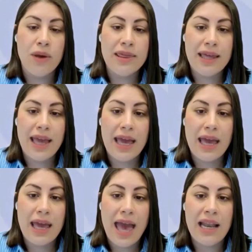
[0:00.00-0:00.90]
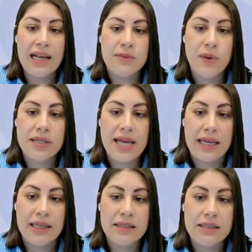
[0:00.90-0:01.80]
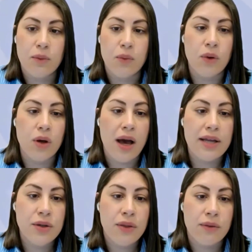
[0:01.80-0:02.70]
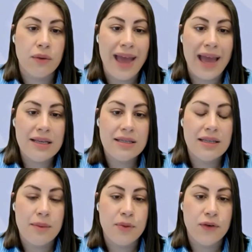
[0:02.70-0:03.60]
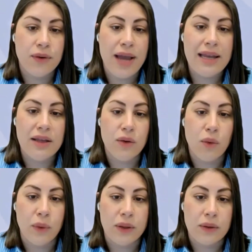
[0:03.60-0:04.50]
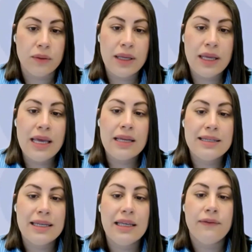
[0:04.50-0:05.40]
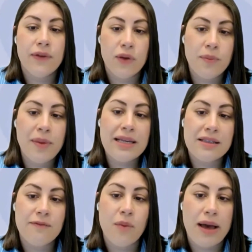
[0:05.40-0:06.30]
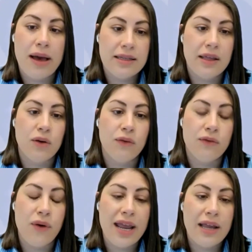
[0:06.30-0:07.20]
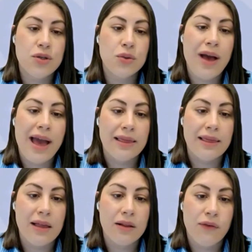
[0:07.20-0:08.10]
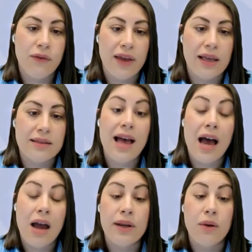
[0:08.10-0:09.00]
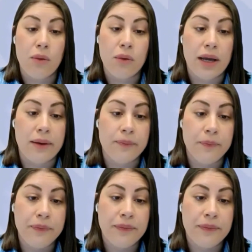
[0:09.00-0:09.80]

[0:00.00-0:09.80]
With care and expertise, we'll guide you through each step of creating your will to give you peace of mind that your financial and legal affairs are in order.